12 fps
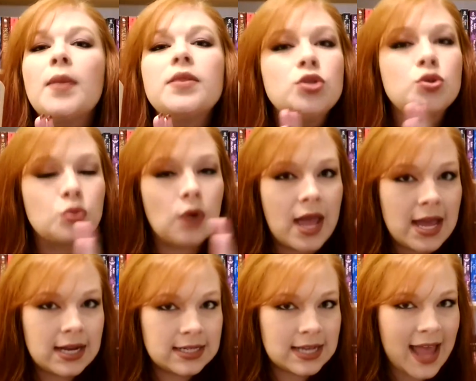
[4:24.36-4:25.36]

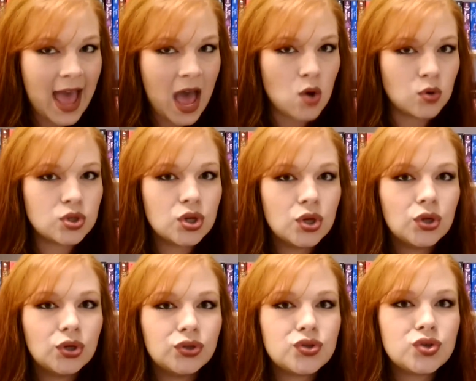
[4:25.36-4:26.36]
dragged it out
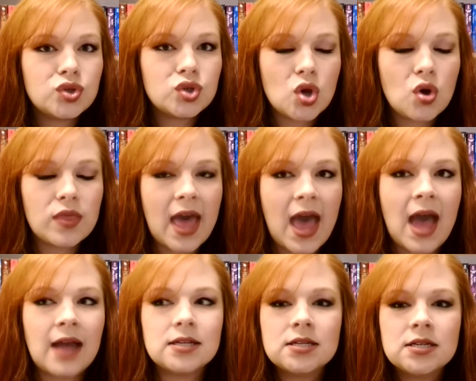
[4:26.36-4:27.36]
so
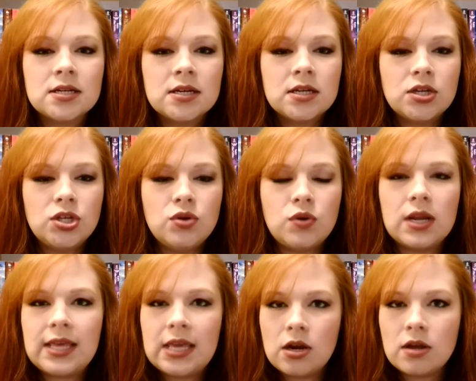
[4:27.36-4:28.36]
that you could
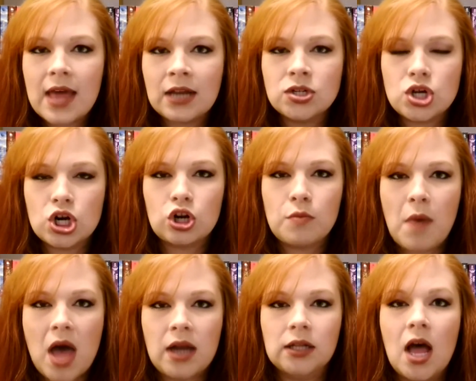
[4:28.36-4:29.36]
hear that internal
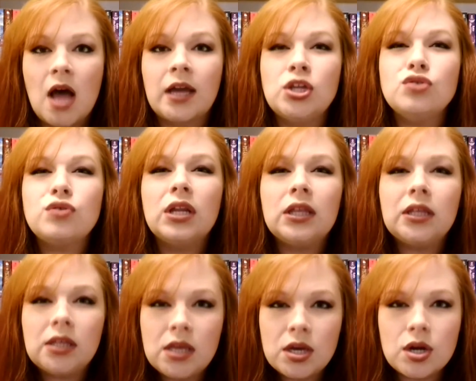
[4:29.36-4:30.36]
monologue and you could
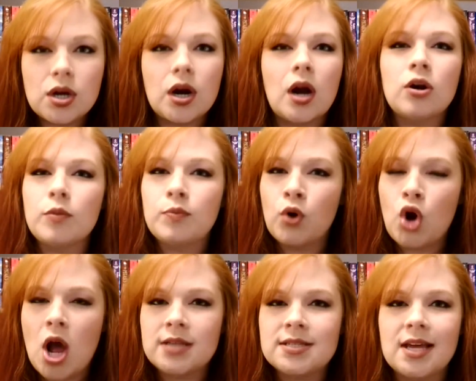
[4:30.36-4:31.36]
hear her
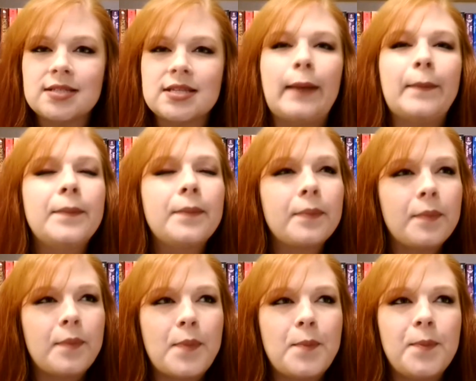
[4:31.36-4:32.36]
processing.
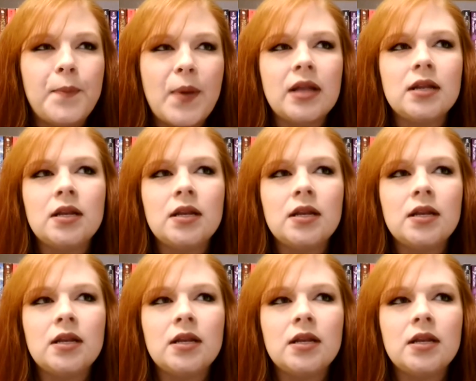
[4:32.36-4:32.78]
But